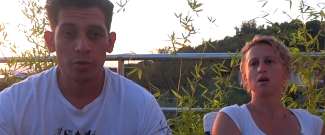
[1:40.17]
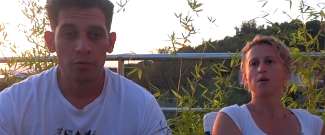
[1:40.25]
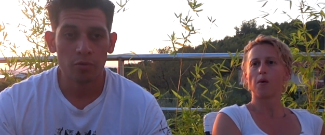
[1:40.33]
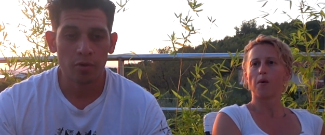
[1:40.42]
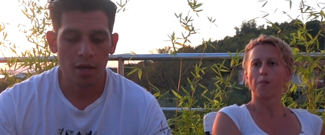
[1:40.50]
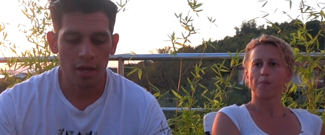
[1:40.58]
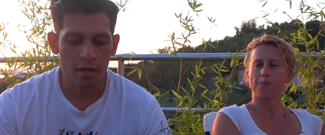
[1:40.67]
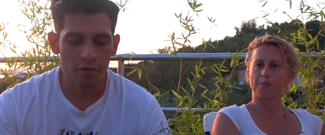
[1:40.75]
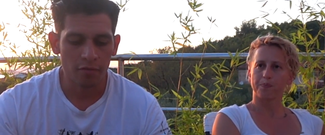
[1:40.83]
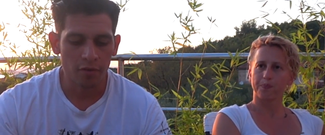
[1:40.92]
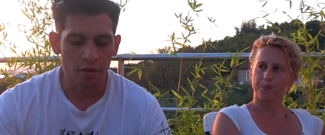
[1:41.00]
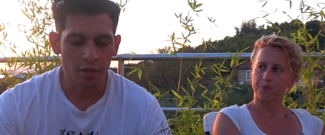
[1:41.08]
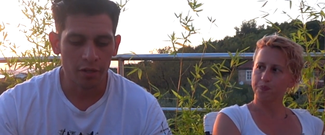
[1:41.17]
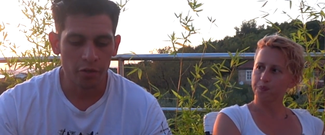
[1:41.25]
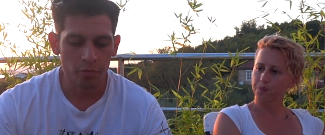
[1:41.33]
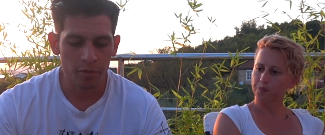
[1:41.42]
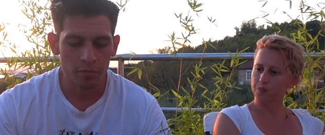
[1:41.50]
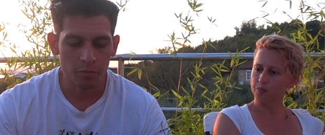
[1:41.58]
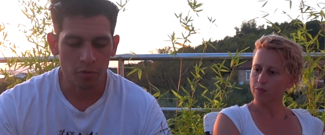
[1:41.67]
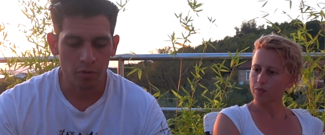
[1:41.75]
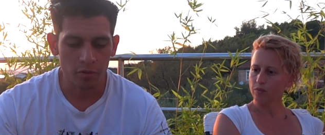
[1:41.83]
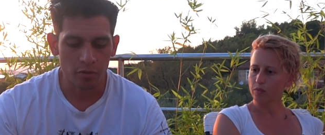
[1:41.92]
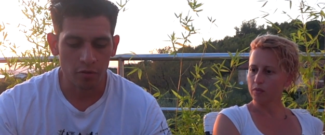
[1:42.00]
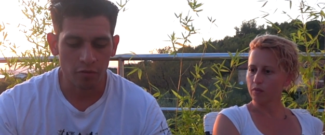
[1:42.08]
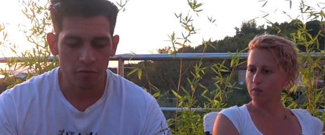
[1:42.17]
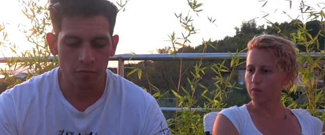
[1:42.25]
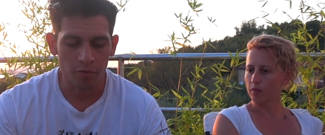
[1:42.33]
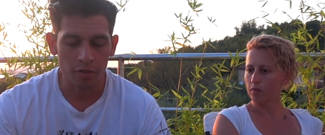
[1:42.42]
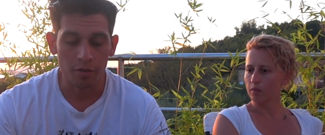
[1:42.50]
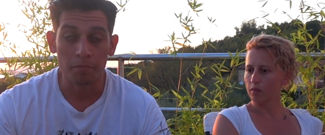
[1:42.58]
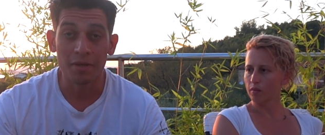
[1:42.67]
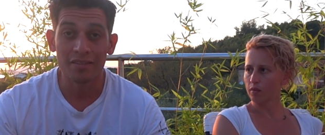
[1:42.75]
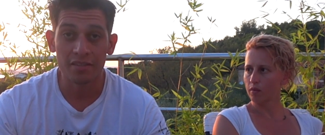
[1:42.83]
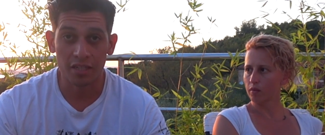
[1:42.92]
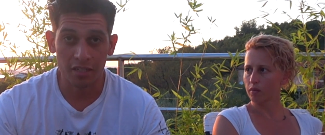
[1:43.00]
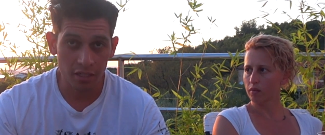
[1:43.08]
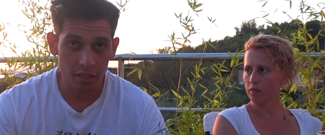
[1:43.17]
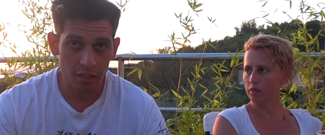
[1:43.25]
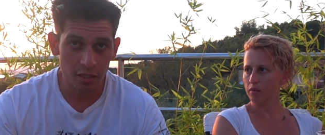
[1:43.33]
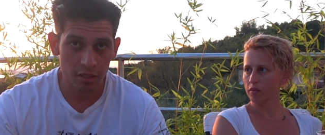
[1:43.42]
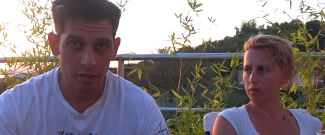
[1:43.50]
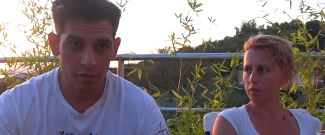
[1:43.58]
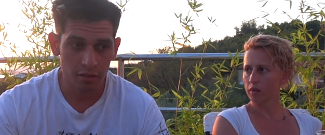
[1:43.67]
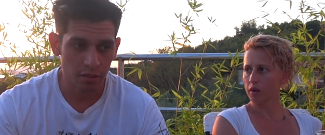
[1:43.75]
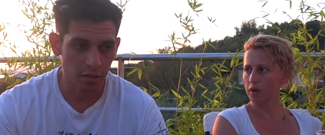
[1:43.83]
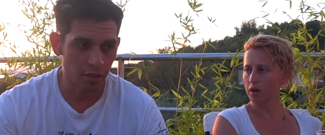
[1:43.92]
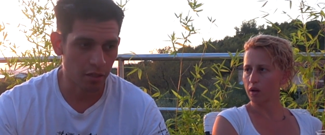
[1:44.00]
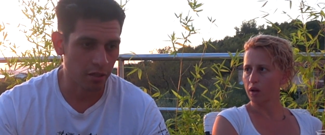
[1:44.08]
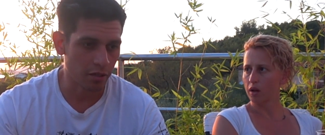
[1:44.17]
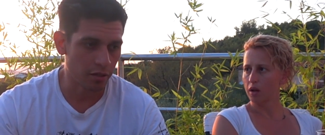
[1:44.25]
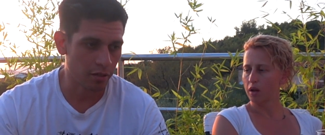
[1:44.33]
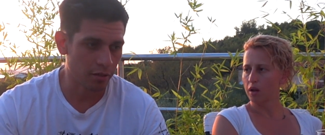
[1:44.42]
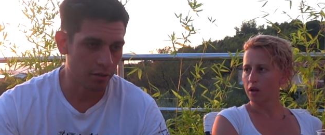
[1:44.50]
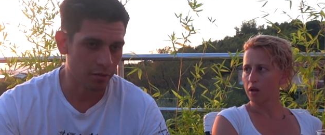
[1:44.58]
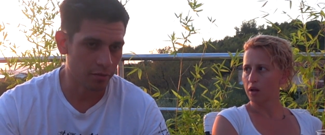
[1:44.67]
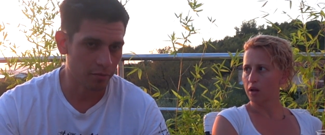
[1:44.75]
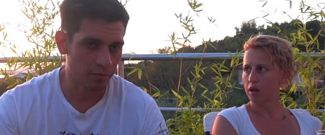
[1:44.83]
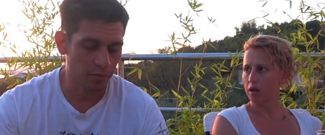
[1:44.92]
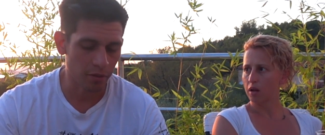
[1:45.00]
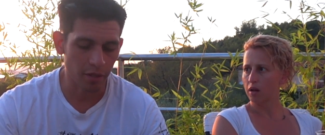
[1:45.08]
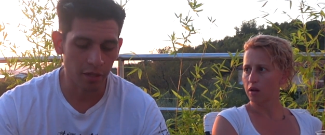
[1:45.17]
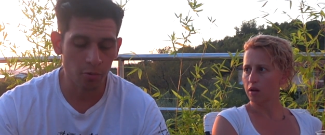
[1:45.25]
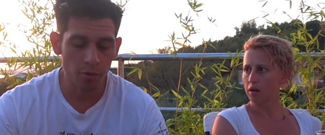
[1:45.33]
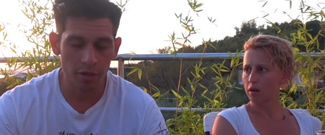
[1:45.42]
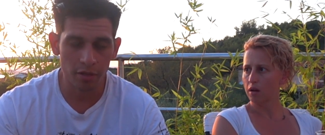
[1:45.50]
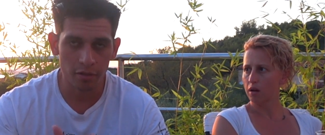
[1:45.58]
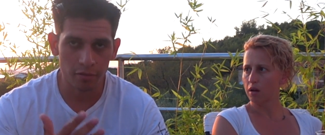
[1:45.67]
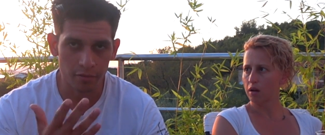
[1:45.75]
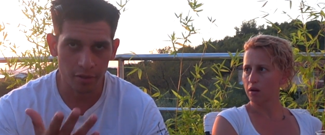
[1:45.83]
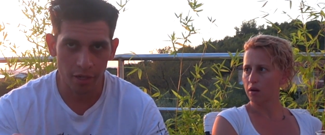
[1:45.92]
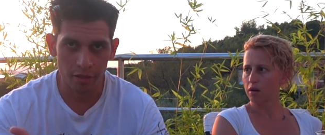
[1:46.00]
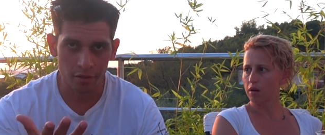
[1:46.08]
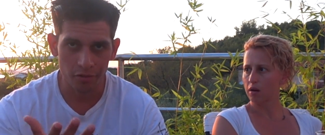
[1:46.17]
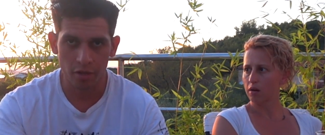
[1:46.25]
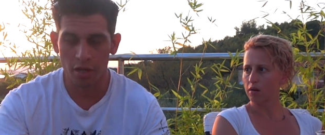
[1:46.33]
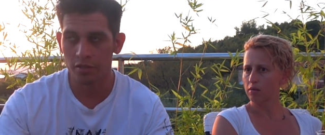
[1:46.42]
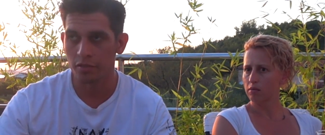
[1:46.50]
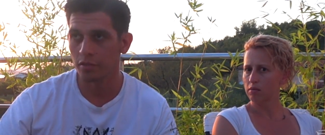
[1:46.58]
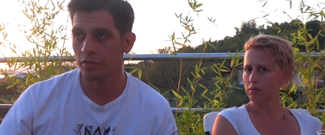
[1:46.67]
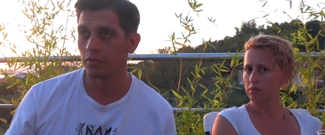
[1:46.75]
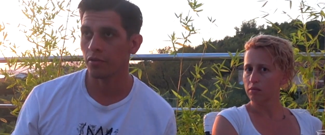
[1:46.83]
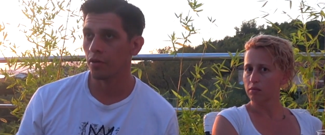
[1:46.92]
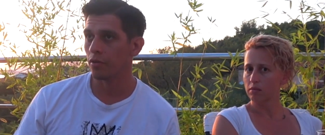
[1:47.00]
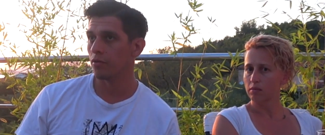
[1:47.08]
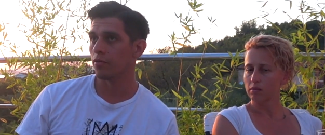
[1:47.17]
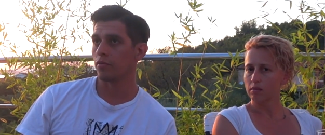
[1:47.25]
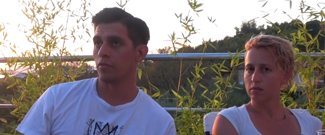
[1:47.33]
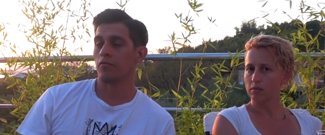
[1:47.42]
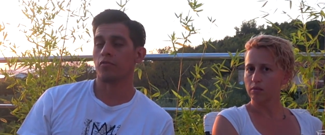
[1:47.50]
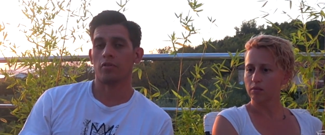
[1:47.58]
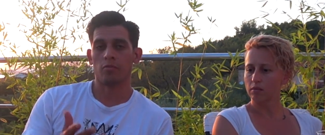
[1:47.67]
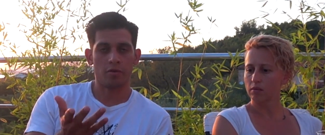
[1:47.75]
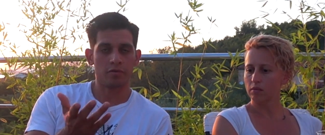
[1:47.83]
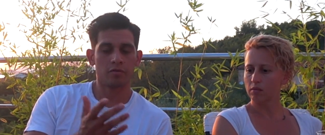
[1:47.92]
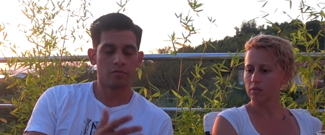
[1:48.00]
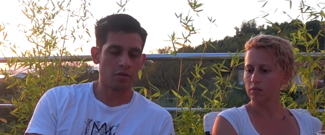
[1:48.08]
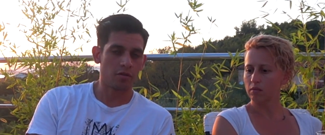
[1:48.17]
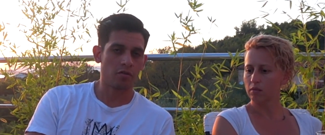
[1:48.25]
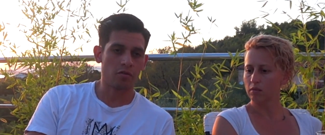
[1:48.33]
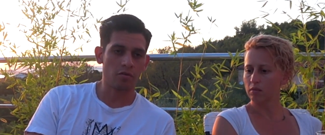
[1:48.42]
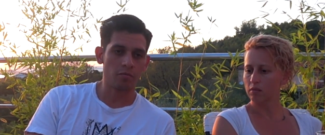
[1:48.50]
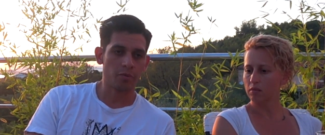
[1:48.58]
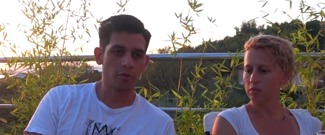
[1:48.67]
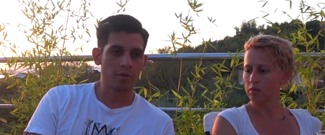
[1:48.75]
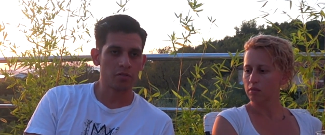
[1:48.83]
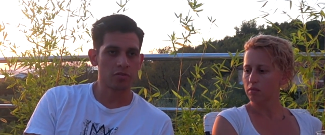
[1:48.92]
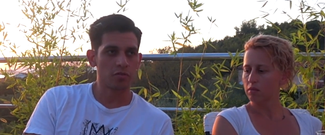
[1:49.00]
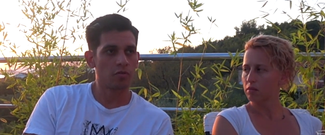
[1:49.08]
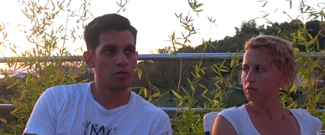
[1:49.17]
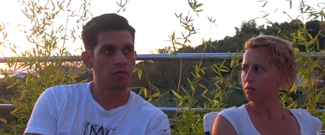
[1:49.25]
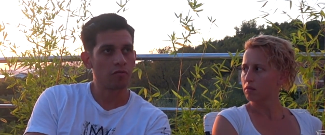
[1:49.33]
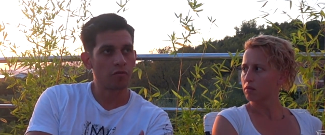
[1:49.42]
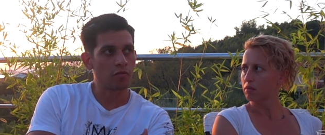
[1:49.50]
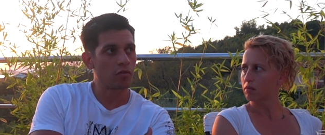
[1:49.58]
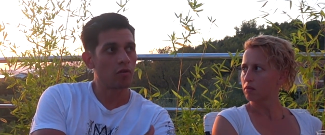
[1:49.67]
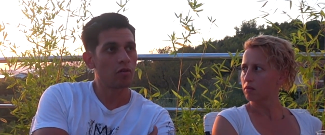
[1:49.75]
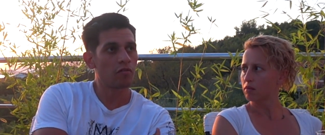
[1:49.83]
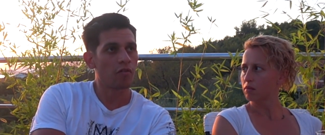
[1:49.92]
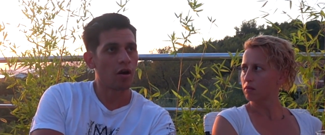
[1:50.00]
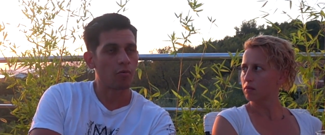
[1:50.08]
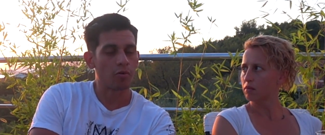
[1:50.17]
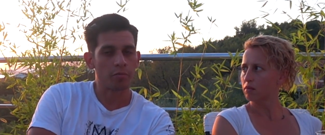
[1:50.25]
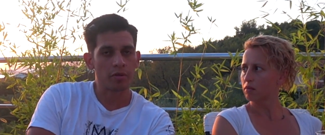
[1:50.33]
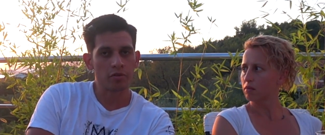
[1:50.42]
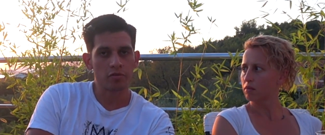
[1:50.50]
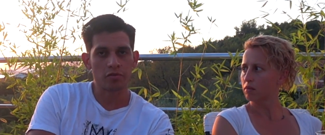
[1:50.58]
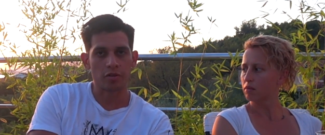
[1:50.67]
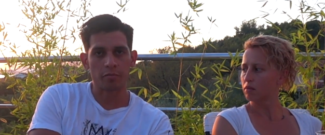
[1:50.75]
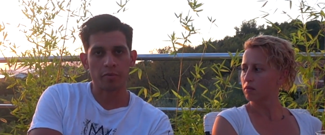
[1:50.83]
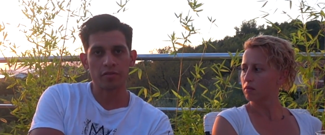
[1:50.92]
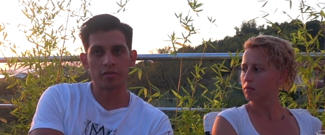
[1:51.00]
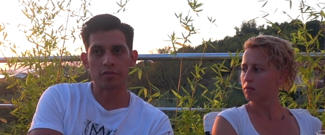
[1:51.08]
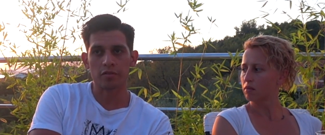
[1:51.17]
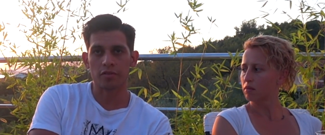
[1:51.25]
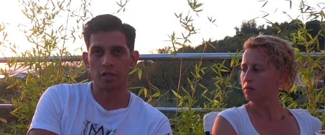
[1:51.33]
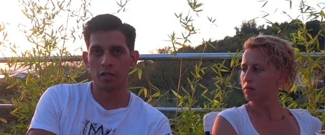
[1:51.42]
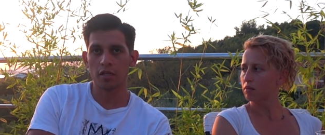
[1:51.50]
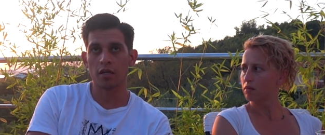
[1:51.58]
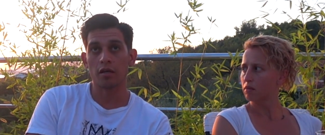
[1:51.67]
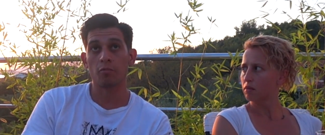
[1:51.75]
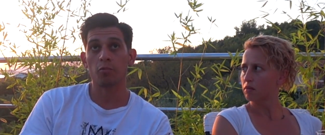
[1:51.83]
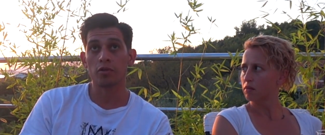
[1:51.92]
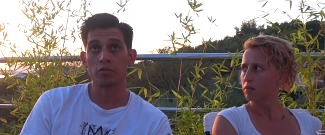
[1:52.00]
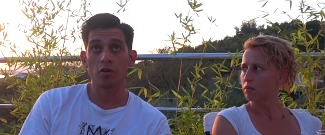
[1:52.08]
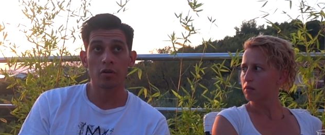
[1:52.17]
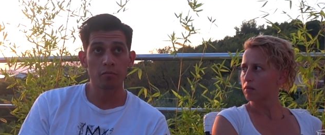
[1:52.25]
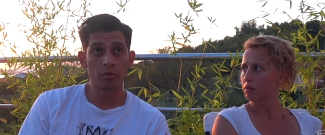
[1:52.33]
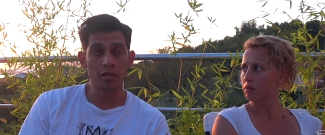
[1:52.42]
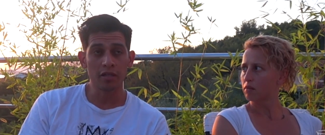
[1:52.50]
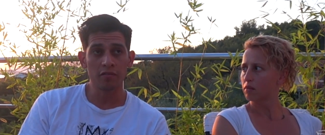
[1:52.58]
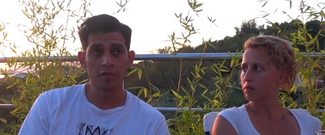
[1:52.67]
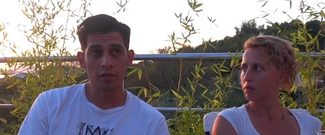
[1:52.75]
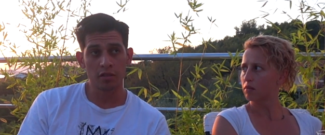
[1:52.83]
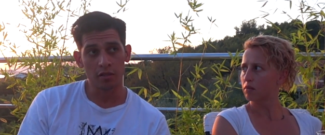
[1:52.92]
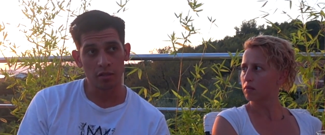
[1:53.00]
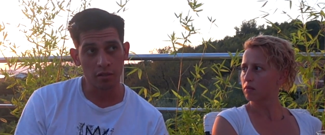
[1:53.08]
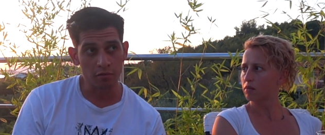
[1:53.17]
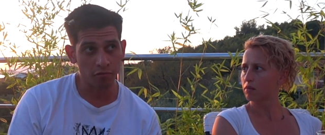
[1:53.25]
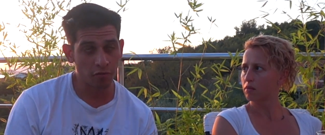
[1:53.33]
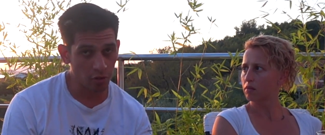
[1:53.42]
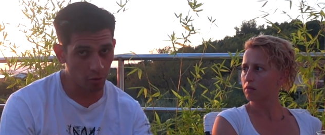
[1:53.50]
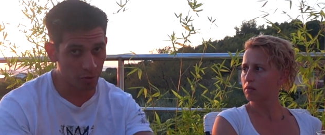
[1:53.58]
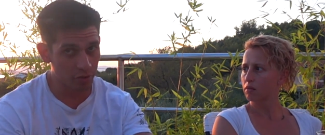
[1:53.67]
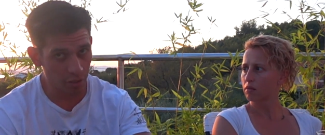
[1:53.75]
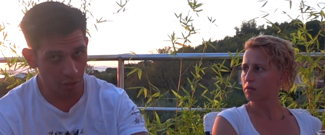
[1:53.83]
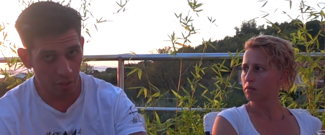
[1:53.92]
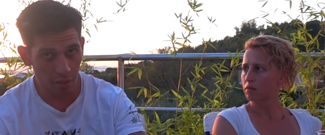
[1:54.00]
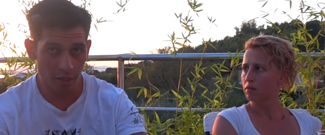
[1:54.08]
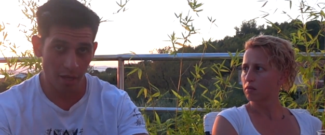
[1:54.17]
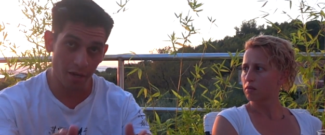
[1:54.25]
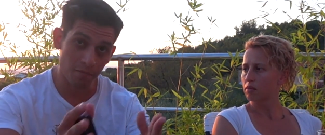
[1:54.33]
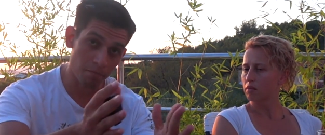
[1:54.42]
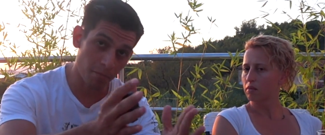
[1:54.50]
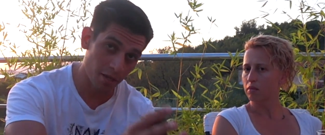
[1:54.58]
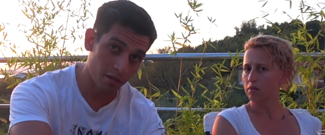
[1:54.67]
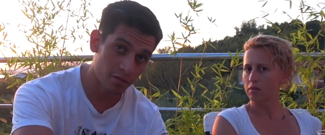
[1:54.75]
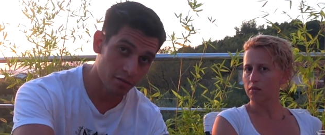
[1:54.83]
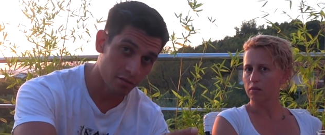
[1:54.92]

Speaker 1: we'll have a little bit more of uh, men technique. Uh, anyway, like you guys know, for the ones that I don't know, pretty much all, all of our videos they're based in, in, technique, and we don't believe in followers technique and men